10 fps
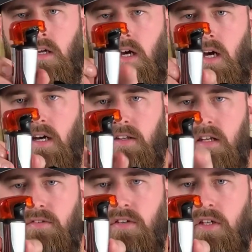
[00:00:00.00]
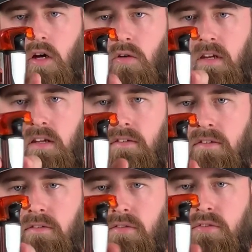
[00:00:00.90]
and if you go in
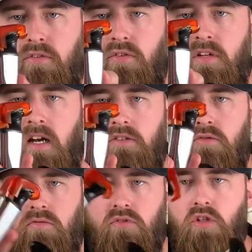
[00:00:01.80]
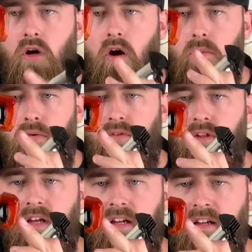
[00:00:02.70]
through the actual top
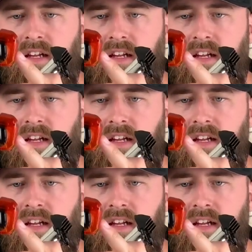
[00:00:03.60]
there,